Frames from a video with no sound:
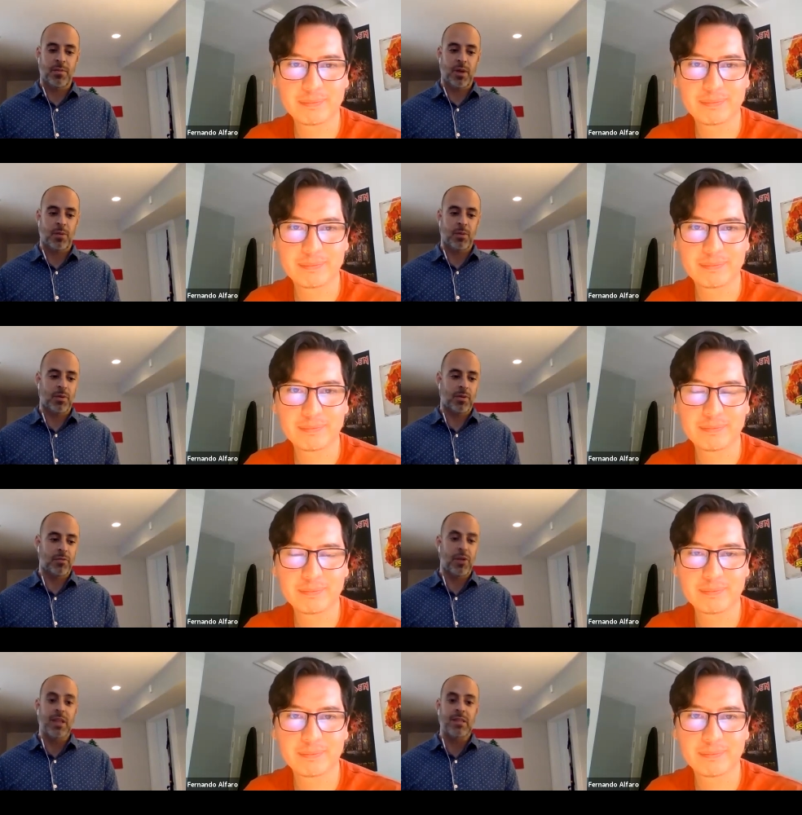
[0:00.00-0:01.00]
Speaker 1: our
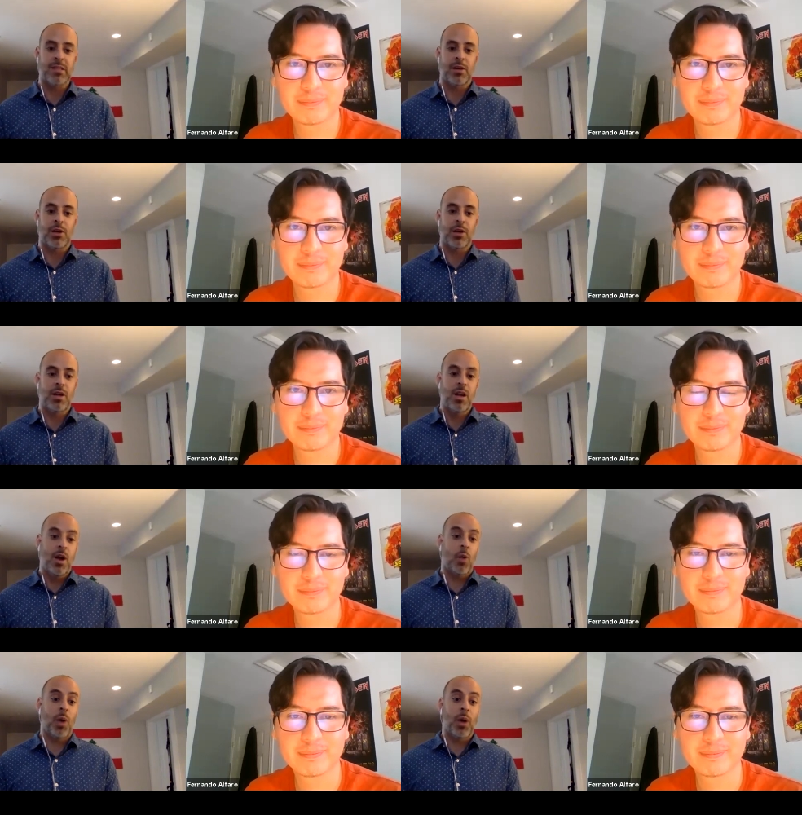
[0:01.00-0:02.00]
friends on
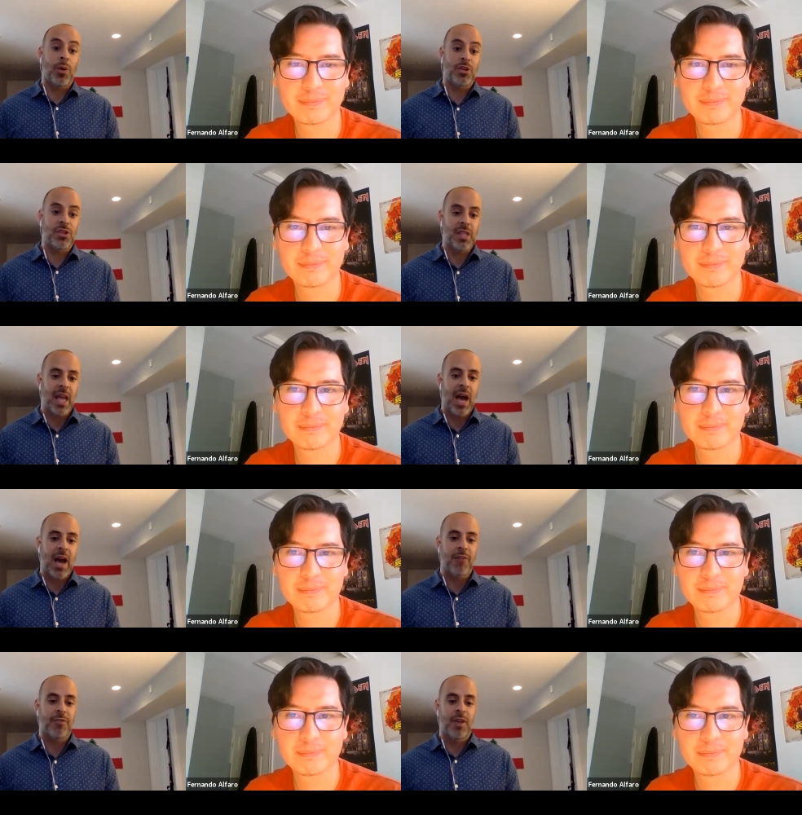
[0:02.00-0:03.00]
what questions they have.
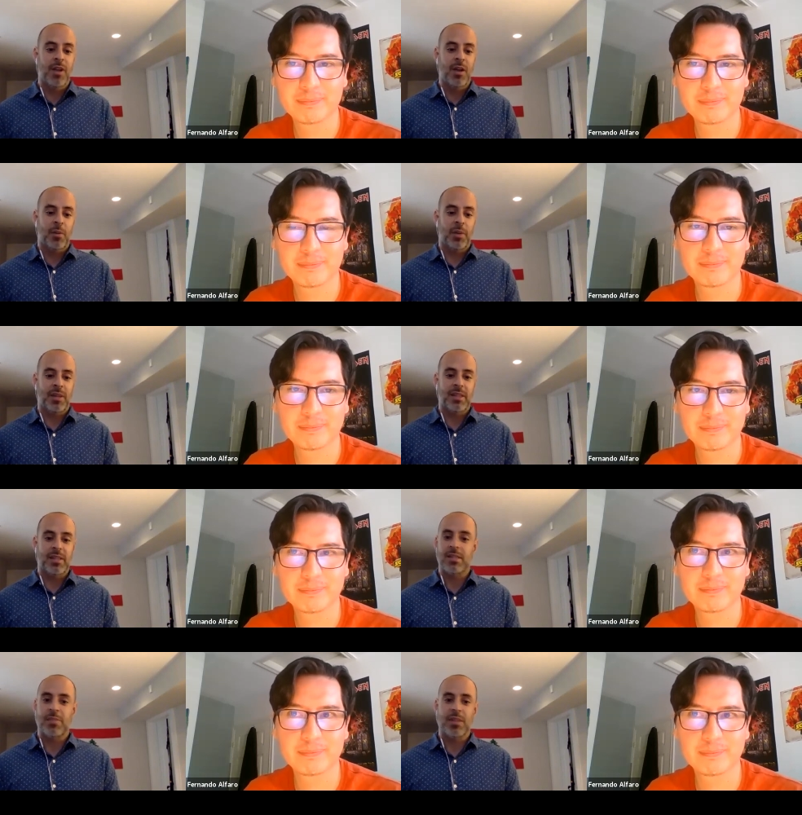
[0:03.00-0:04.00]
But this has
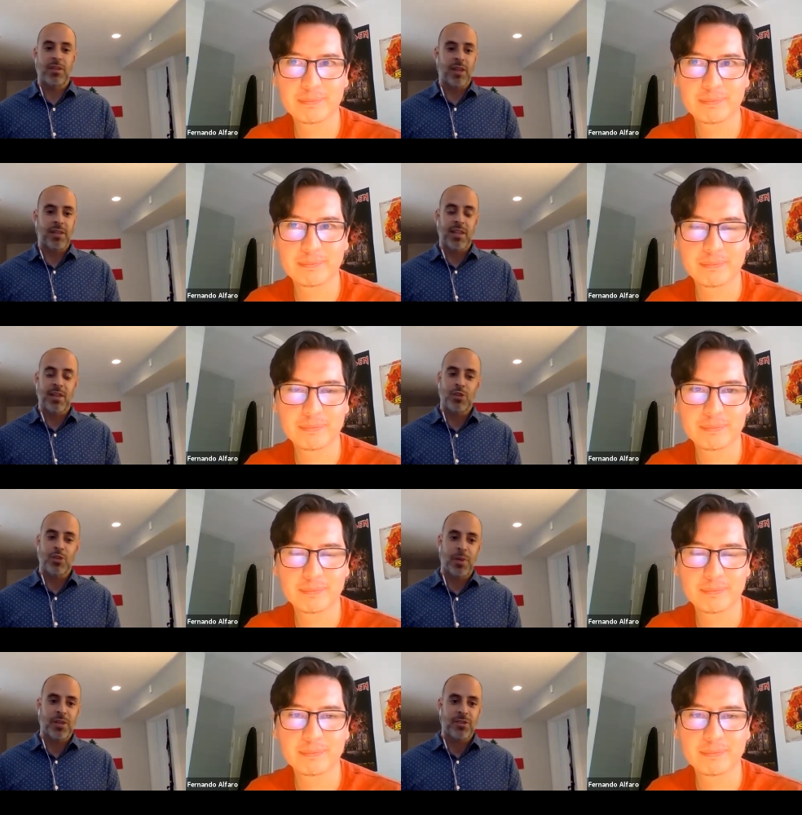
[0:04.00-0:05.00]
been great. Thank you so
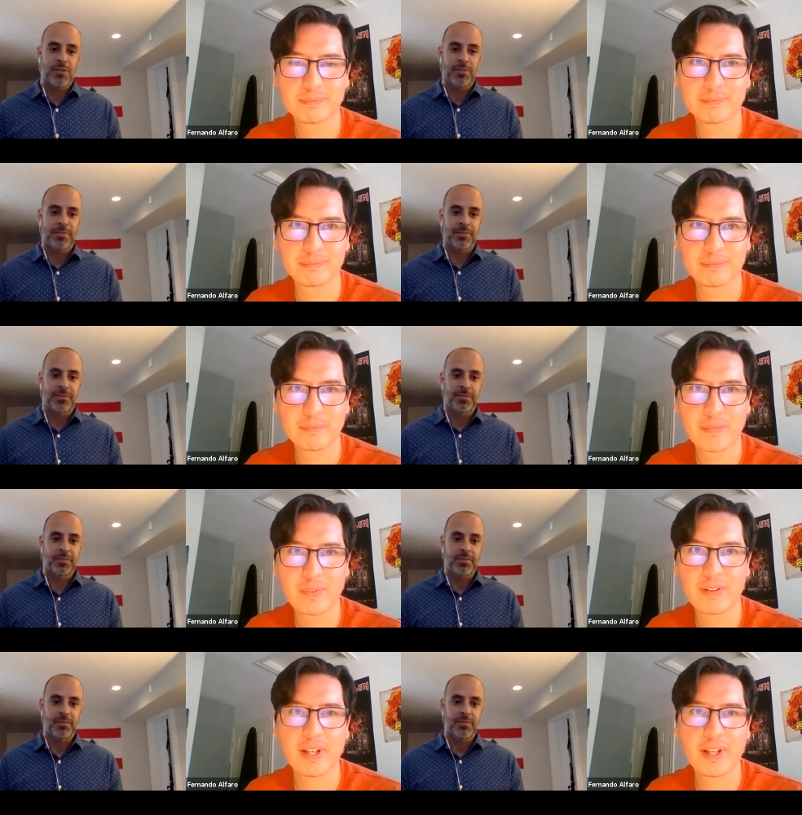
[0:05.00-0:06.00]
much.
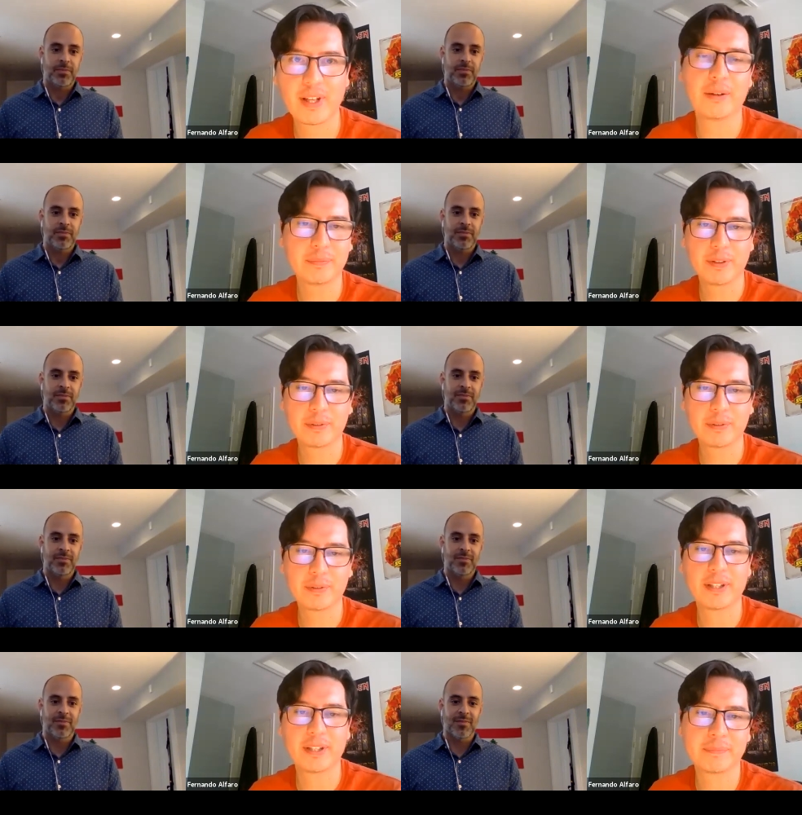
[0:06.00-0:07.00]
Speaker 2: Thank you. It was
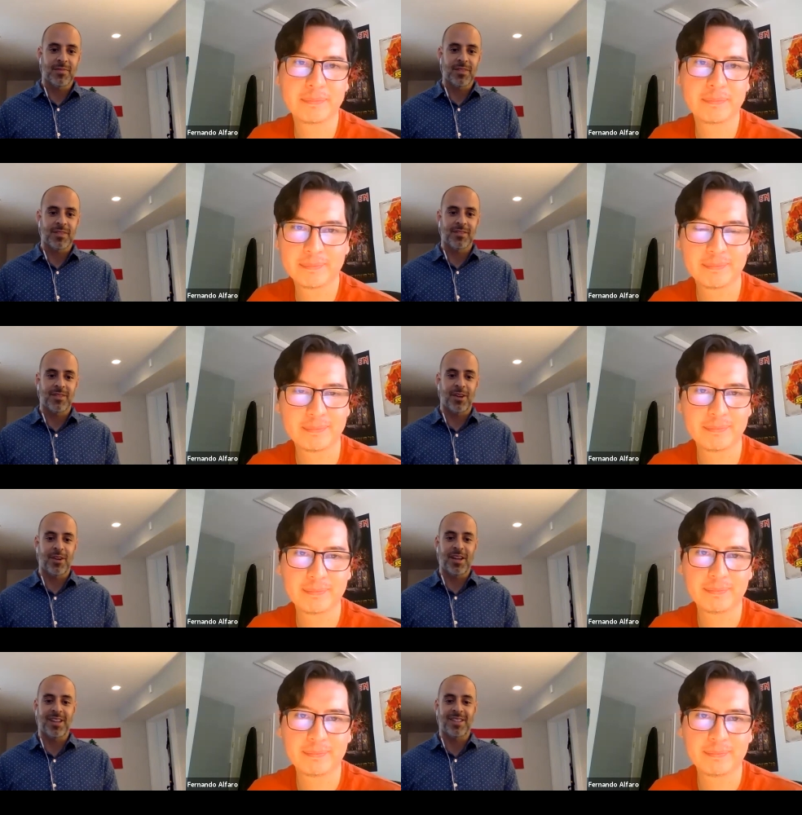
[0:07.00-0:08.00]
fun.
Speaker 1: All
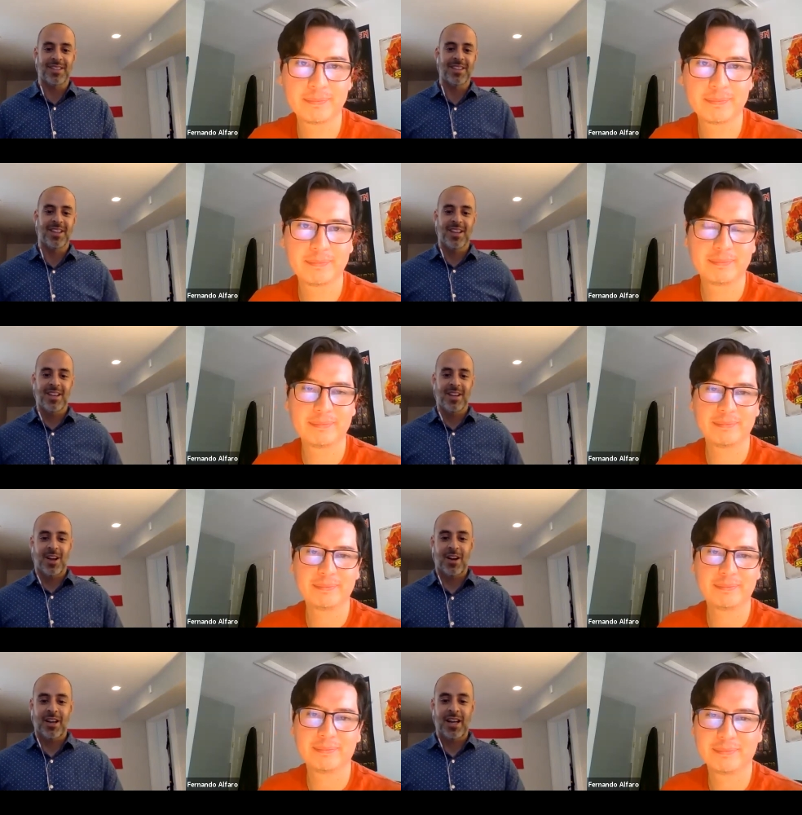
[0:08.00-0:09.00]
right. All
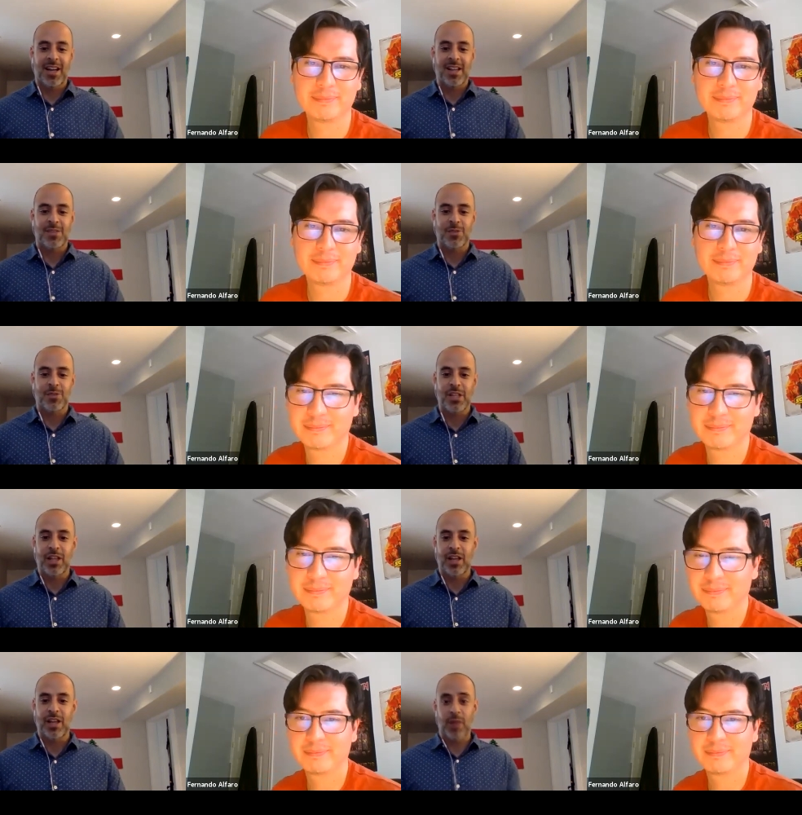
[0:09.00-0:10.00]
right, guys, we'll see you later.
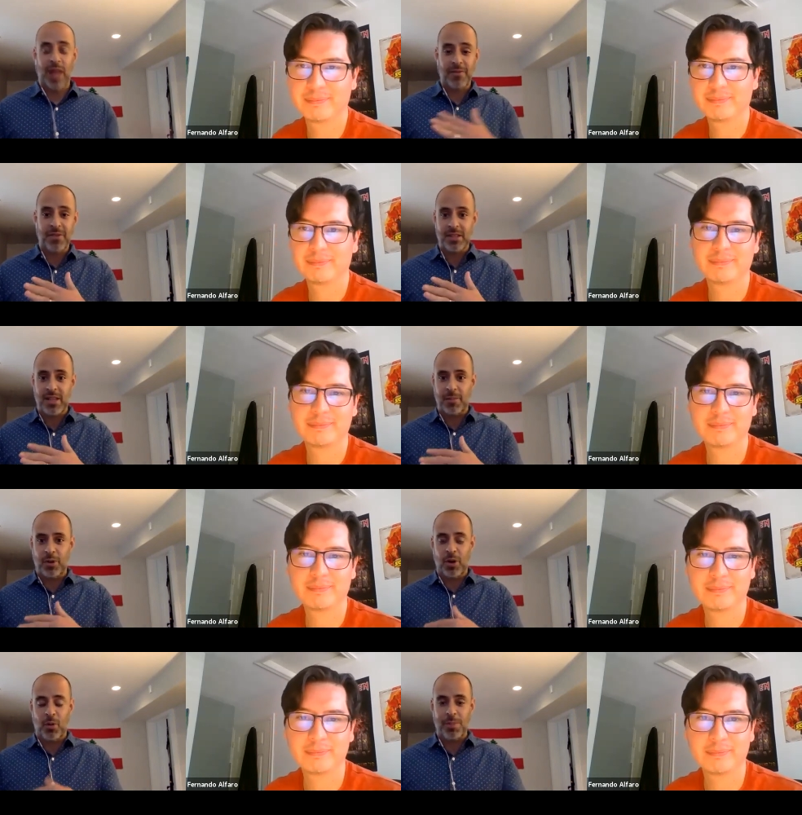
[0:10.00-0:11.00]
We'll have this up on our
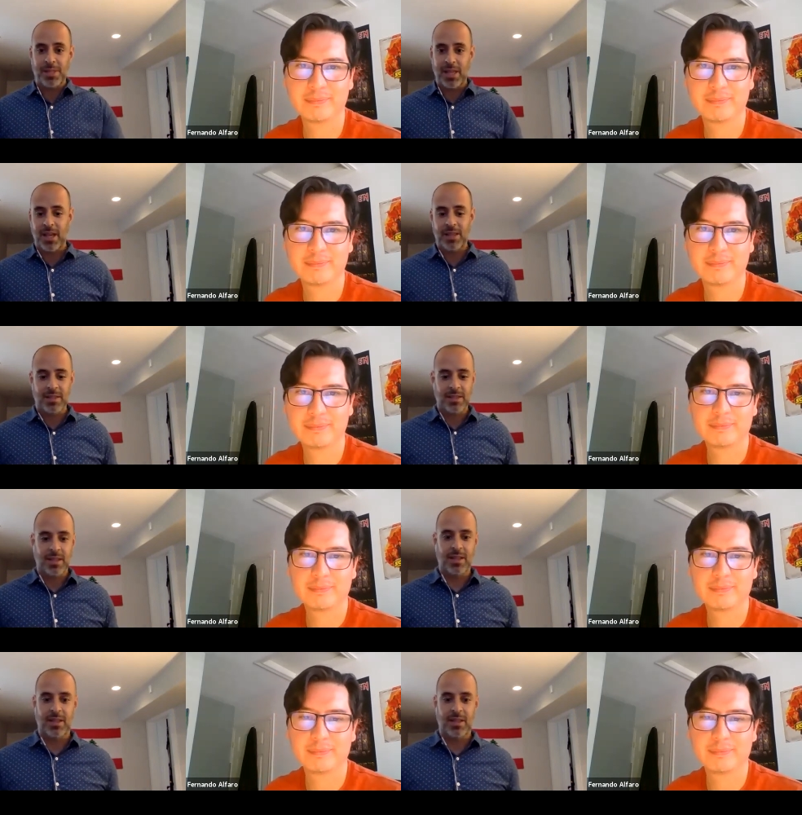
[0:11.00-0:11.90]
website in